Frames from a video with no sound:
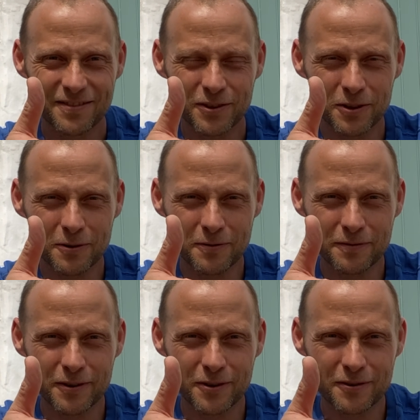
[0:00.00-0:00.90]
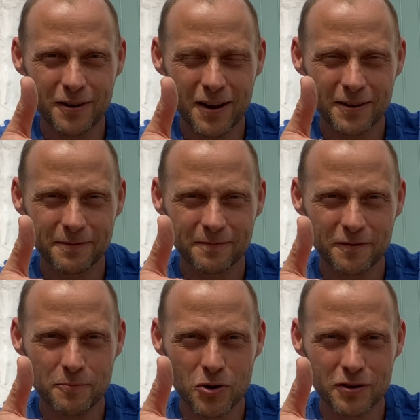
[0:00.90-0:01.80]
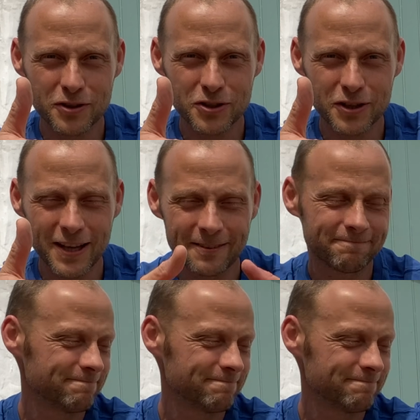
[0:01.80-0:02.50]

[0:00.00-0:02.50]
Follow on for more of the journey.